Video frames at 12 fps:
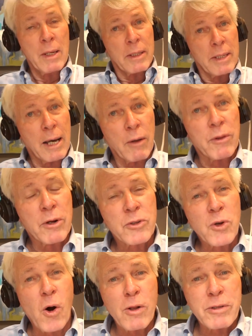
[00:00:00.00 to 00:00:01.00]
Now, there's
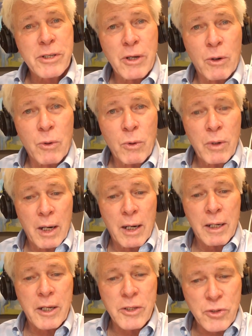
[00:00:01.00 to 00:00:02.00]
also
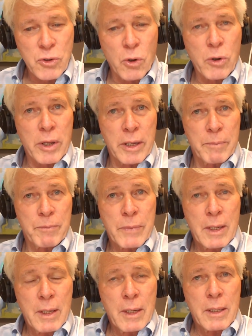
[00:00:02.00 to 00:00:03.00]
a consortium
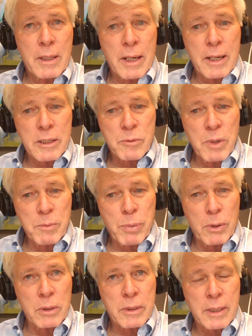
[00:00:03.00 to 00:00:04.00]
that has been
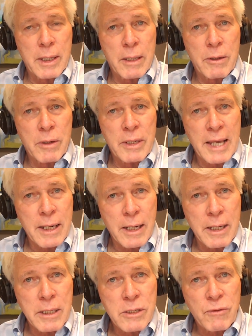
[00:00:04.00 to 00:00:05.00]
pulled together, an
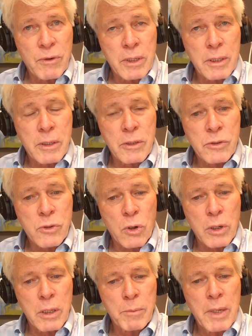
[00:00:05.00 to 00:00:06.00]
NIH-funded
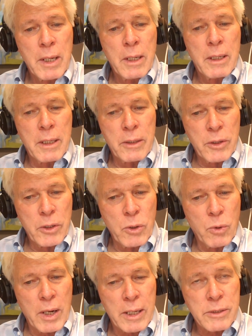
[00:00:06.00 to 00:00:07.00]
consortium in the
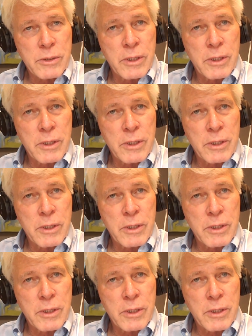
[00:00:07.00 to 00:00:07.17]
U.S.